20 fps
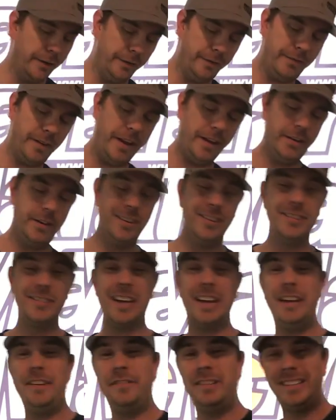inner
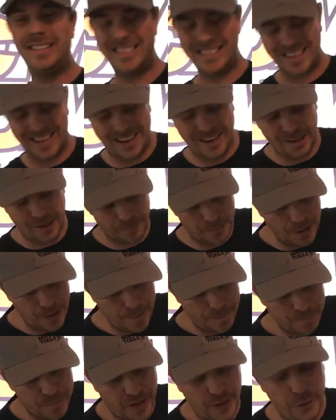fenders, I even designed up
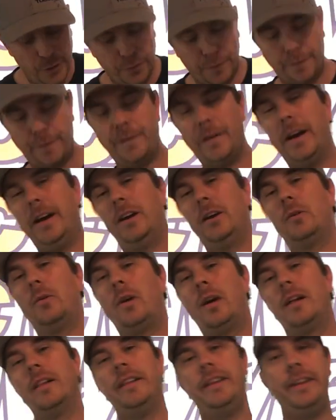a new
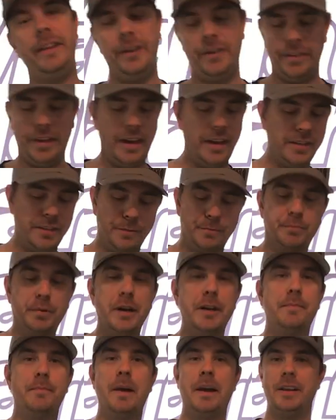firewall in here that has the
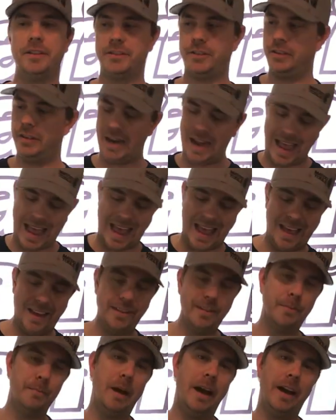brake master
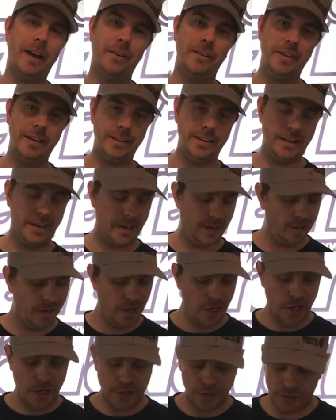and the battery in
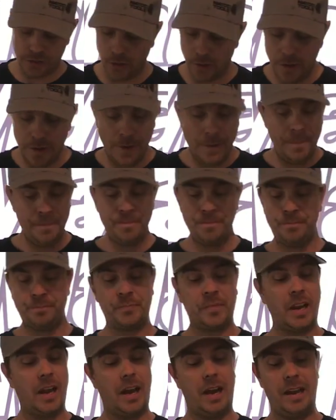there. So
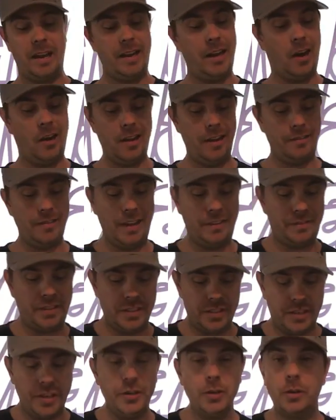all I've left
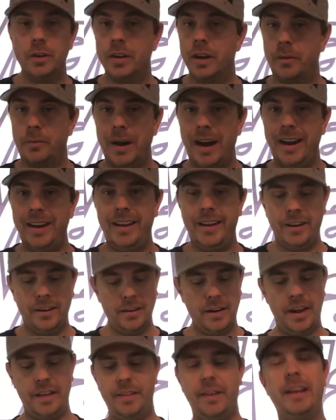is to do a
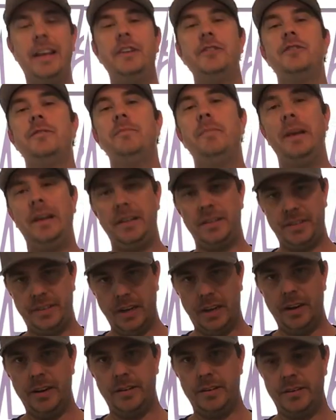radiator and the engine bay is
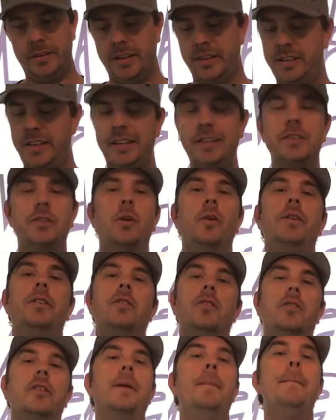done. This thing is going
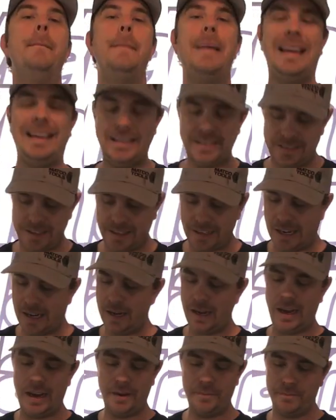to look amazing.
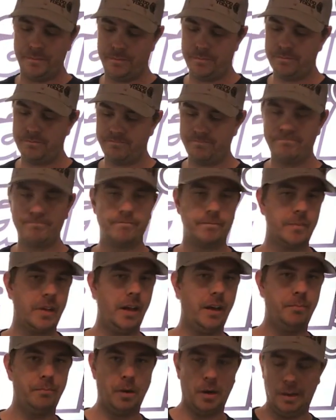I'm
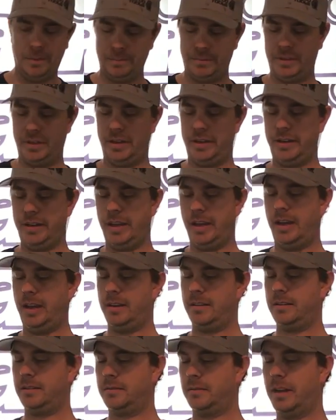kind of pumped and
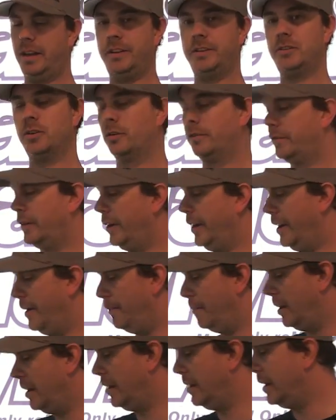kind of stoked for
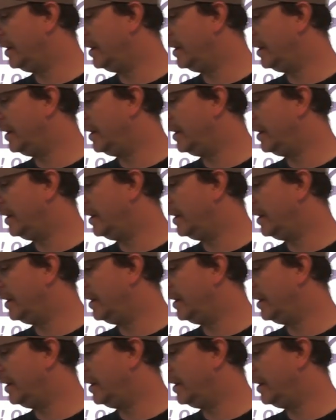him.